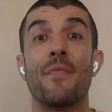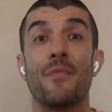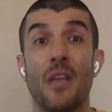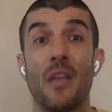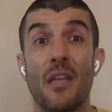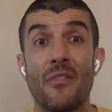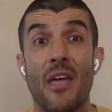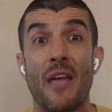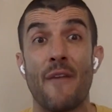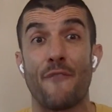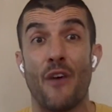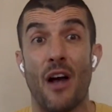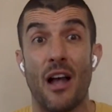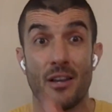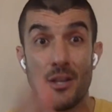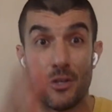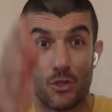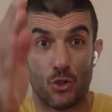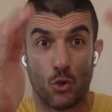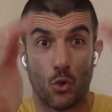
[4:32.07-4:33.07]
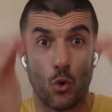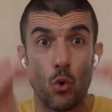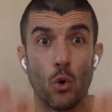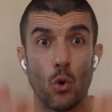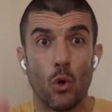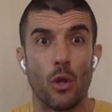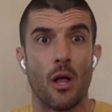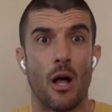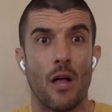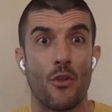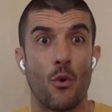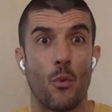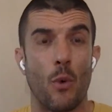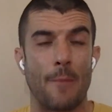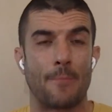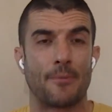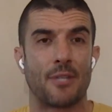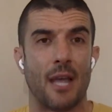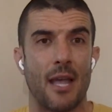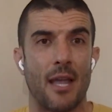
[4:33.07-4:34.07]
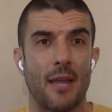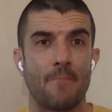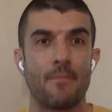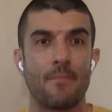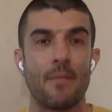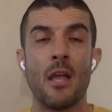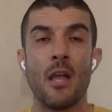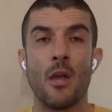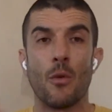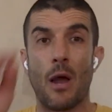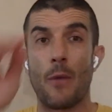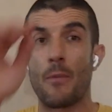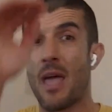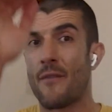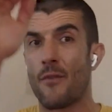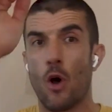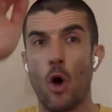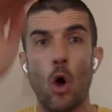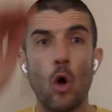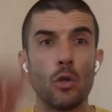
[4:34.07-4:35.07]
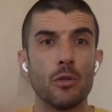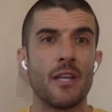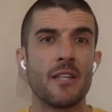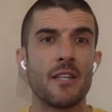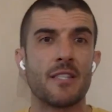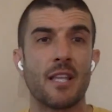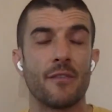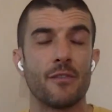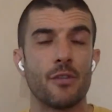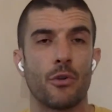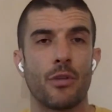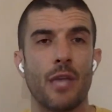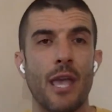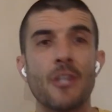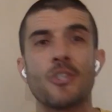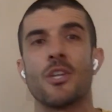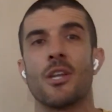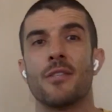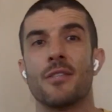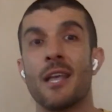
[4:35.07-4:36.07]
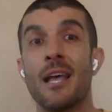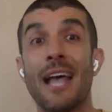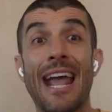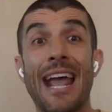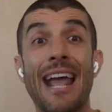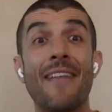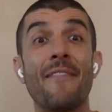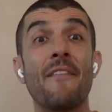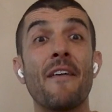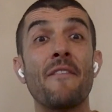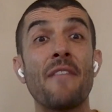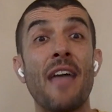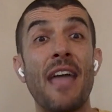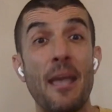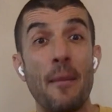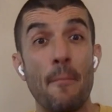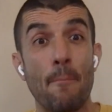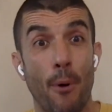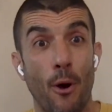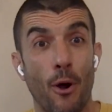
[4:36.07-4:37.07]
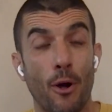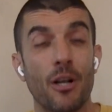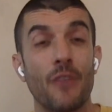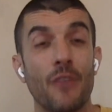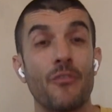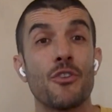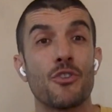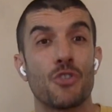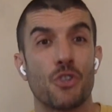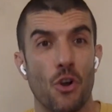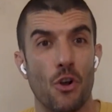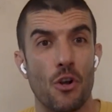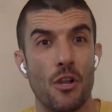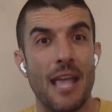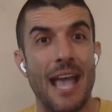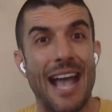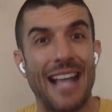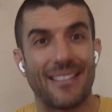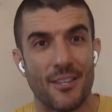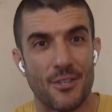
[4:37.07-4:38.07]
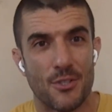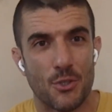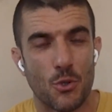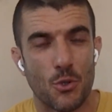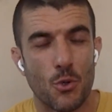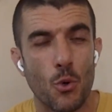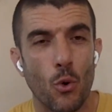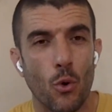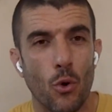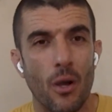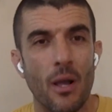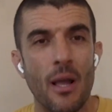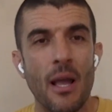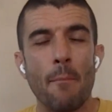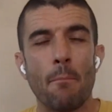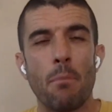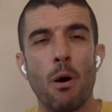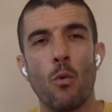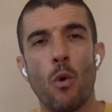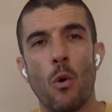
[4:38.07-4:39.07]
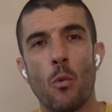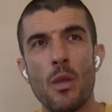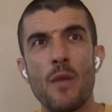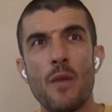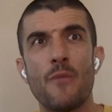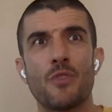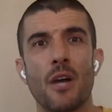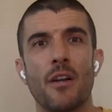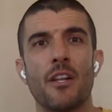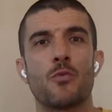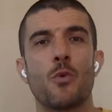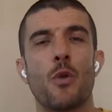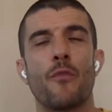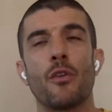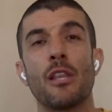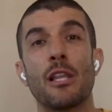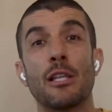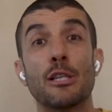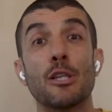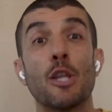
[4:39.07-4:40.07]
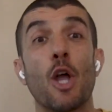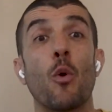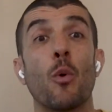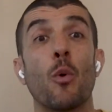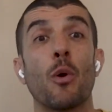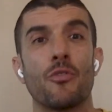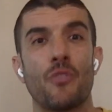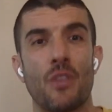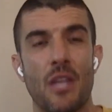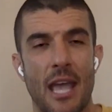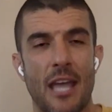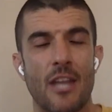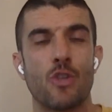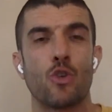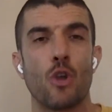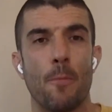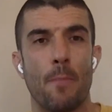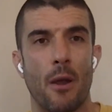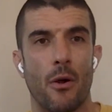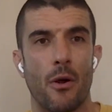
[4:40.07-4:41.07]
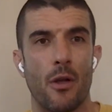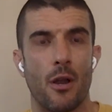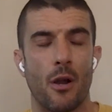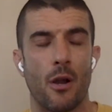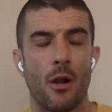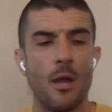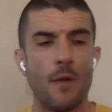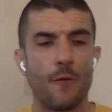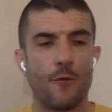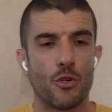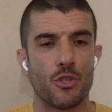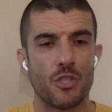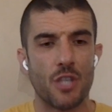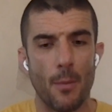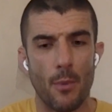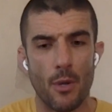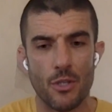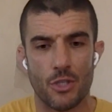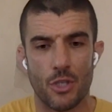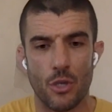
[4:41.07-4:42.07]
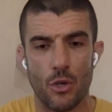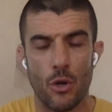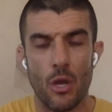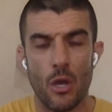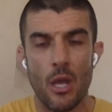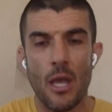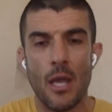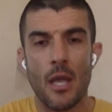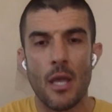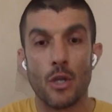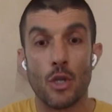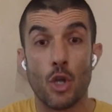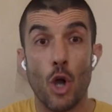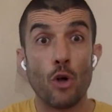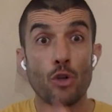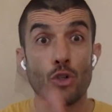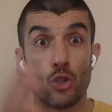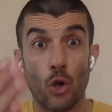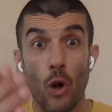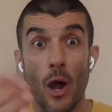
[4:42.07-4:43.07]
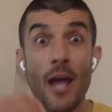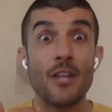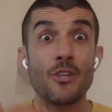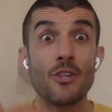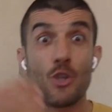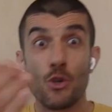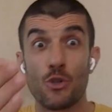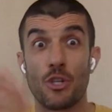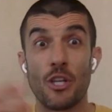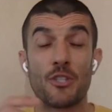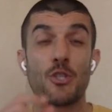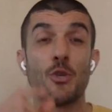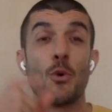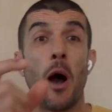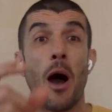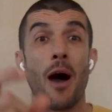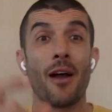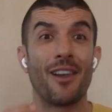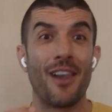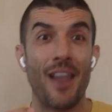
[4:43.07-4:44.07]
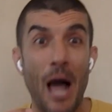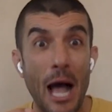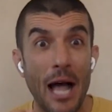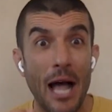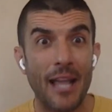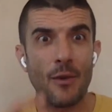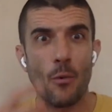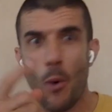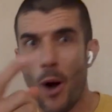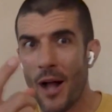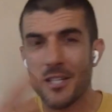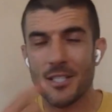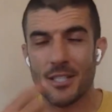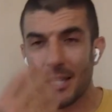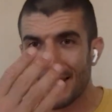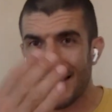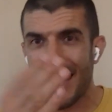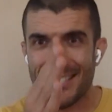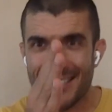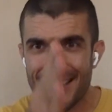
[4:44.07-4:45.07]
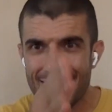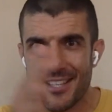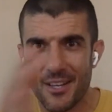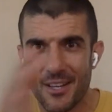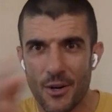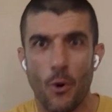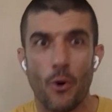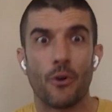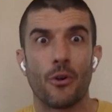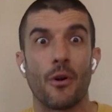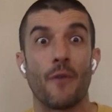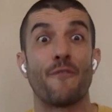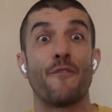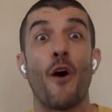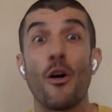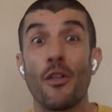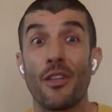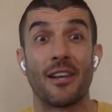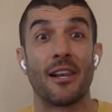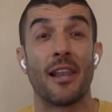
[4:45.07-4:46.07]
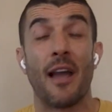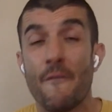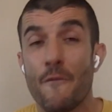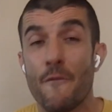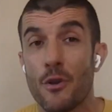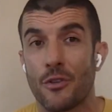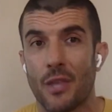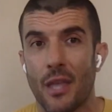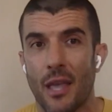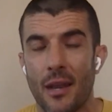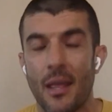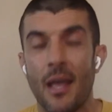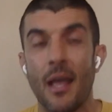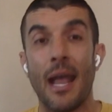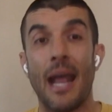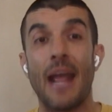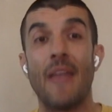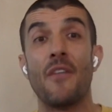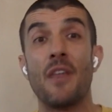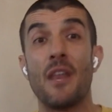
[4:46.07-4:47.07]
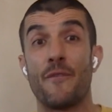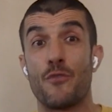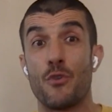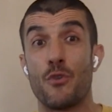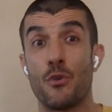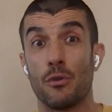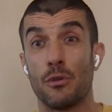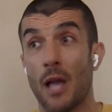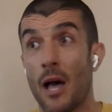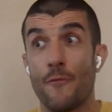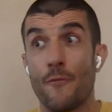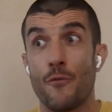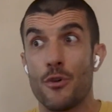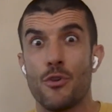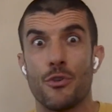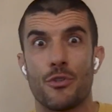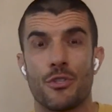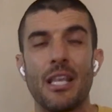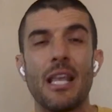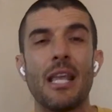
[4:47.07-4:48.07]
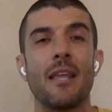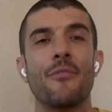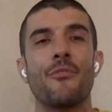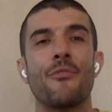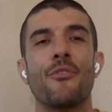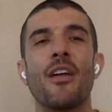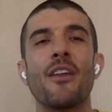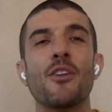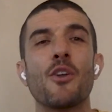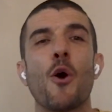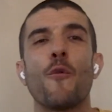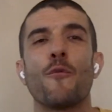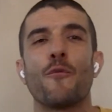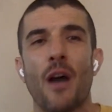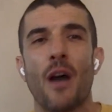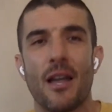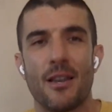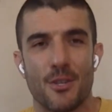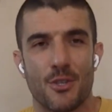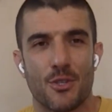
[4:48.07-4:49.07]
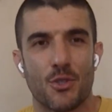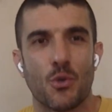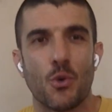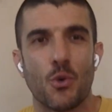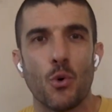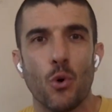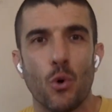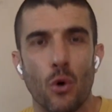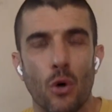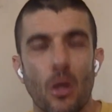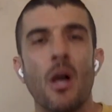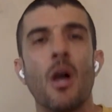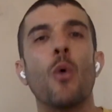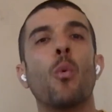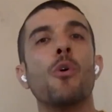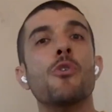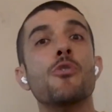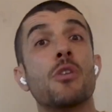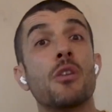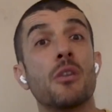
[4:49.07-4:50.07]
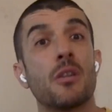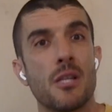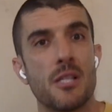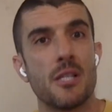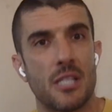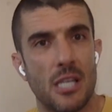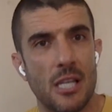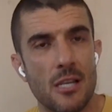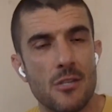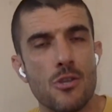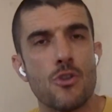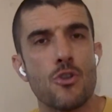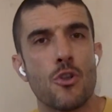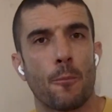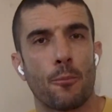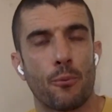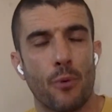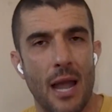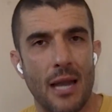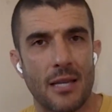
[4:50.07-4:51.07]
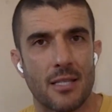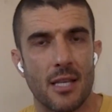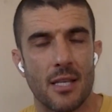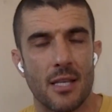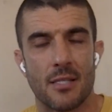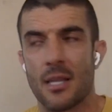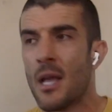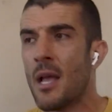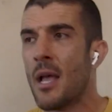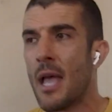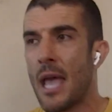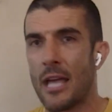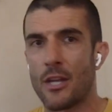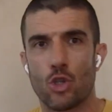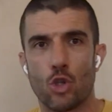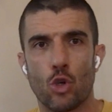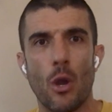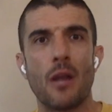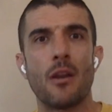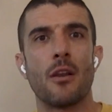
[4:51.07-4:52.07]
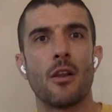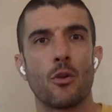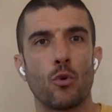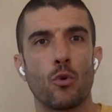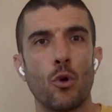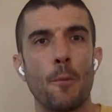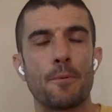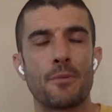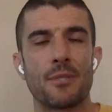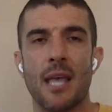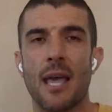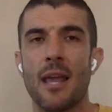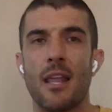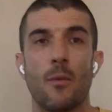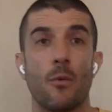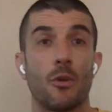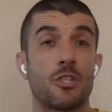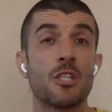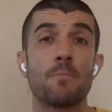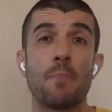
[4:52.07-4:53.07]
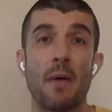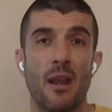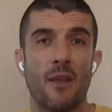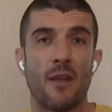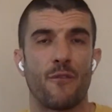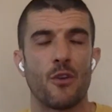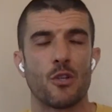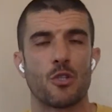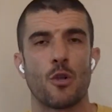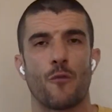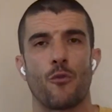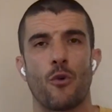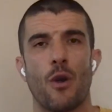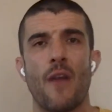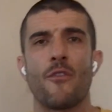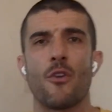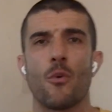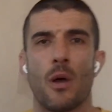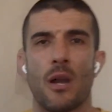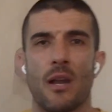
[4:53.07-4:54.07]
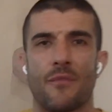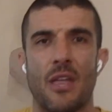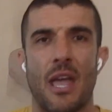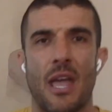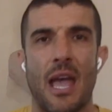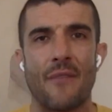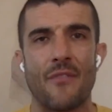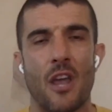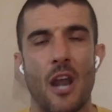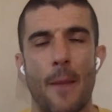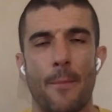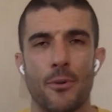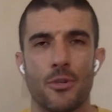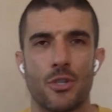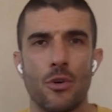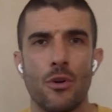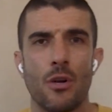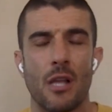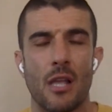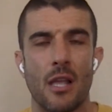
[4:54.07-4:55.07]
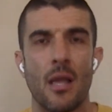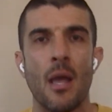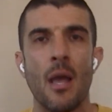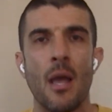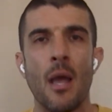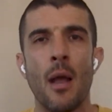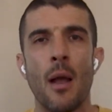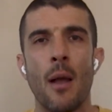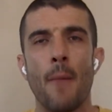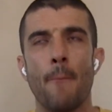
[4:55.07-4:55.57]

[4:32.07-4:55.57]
And then they find a school on the website, right? We have a whole list of locations. And then they embark on the journey at the school. But what we've done is we really lowered the entry barrier for someone to go try jiu-jitsu online, watch the lessons in order, fall in love with it. And then if you love what you see, then go find a school where you can continue your practice and train in a group setting, which is beneficial for everyone if they have that opportunity.